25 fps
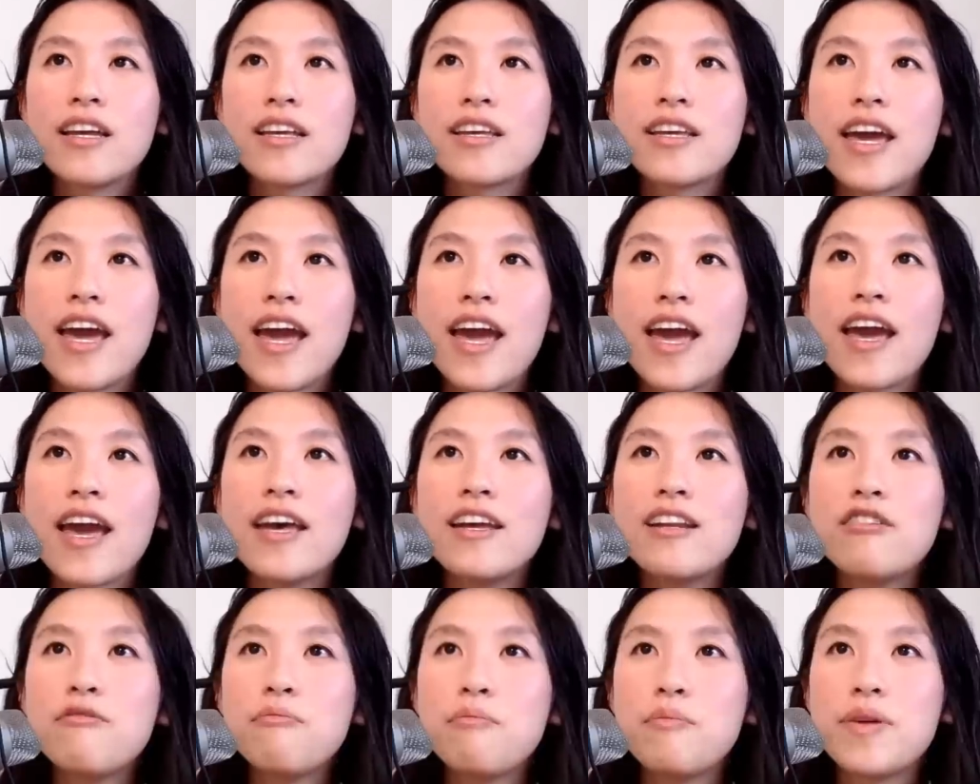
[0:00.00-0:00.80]

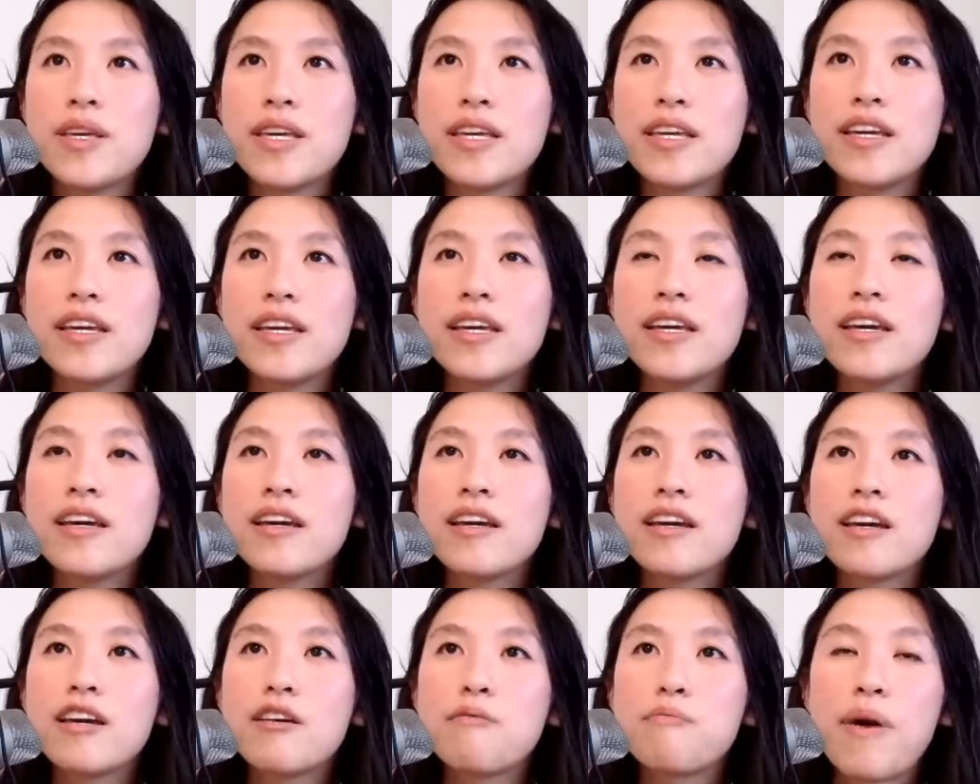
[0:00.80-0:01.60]
can be
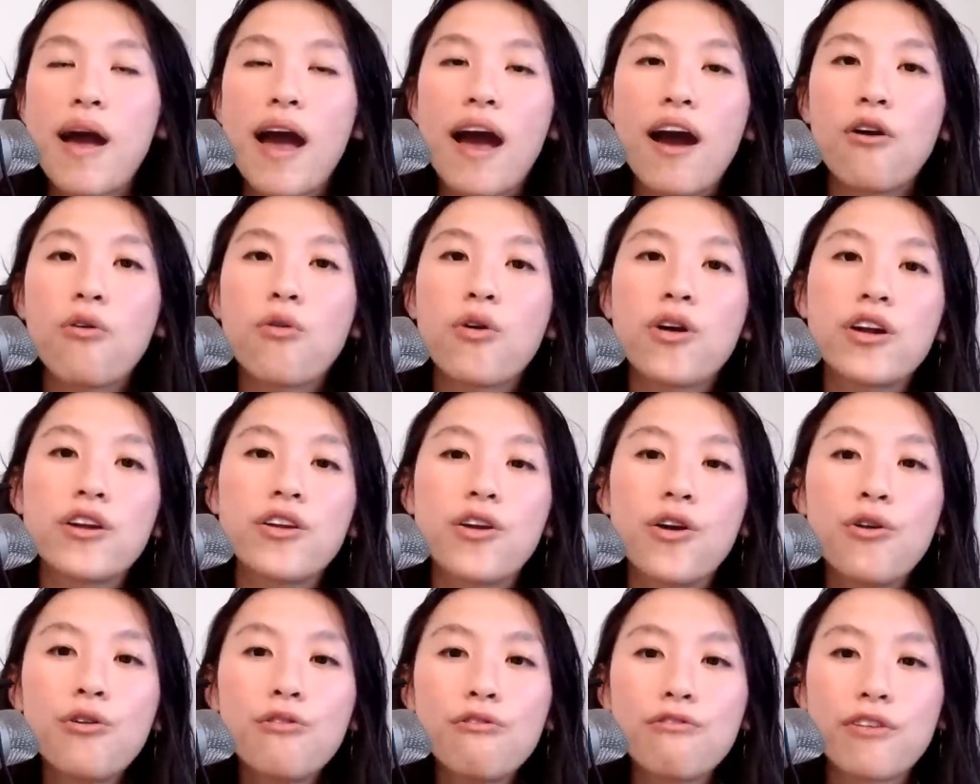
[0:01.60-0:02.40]
powered
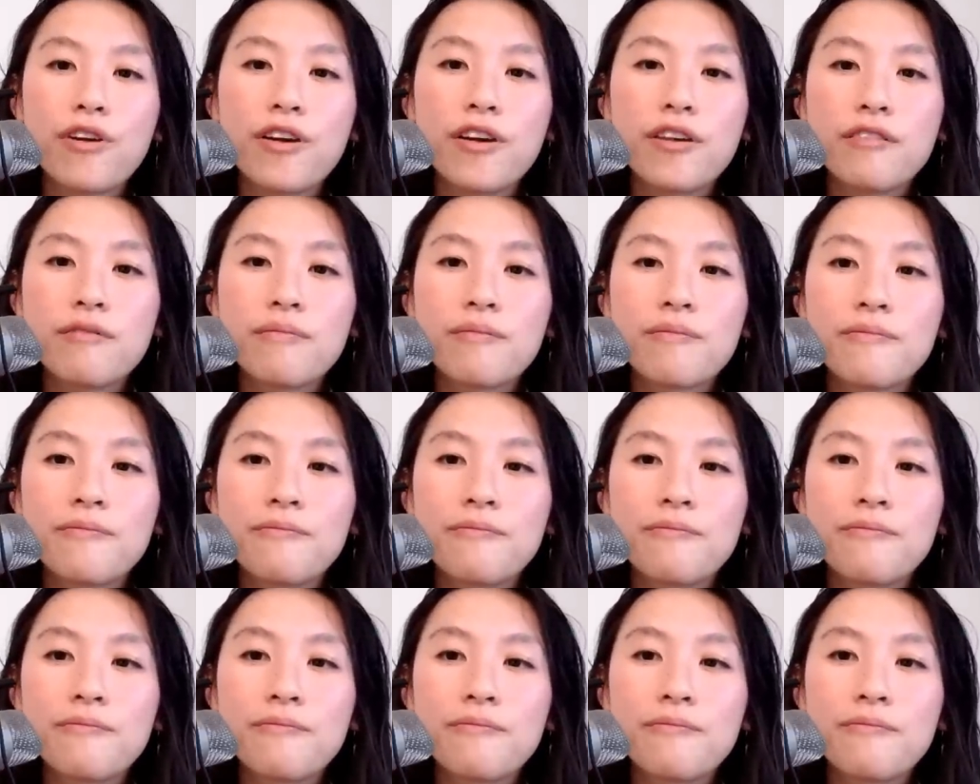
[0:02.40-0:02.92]
over.